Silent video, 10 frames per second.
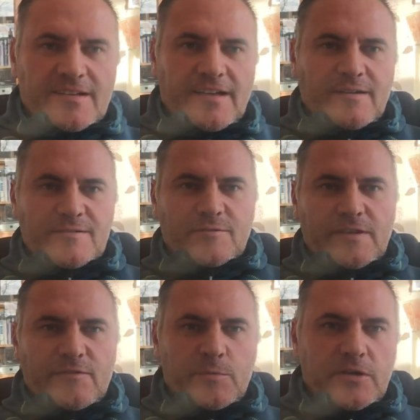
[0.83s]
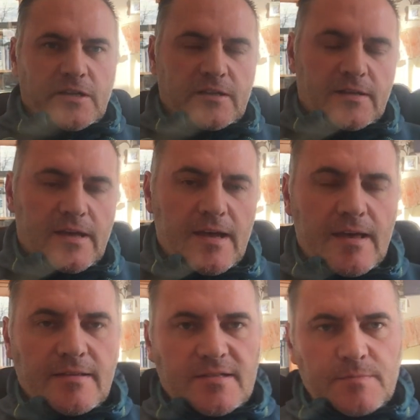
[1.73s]
How's it going, everybody?
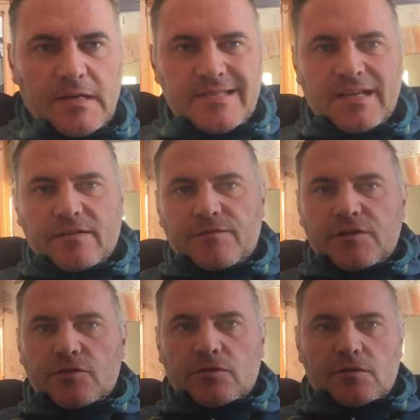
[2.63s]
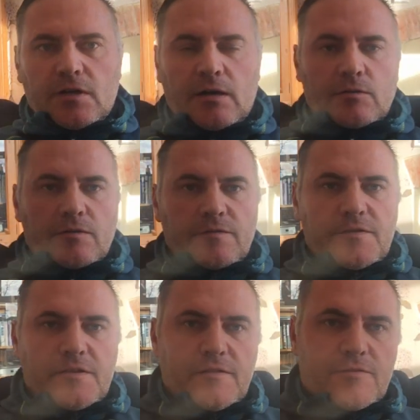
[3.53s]
This is my second video out of
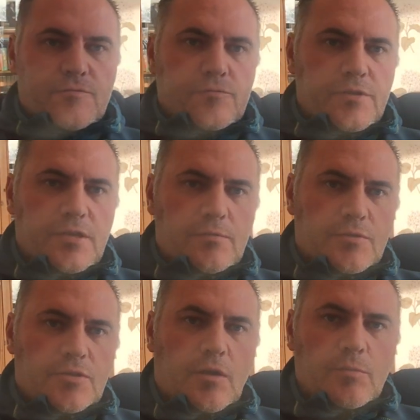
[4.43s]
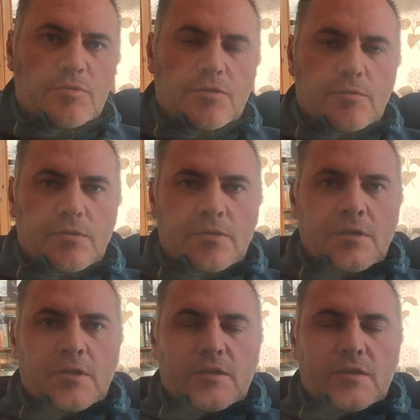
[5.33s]
the three which I'll be doing.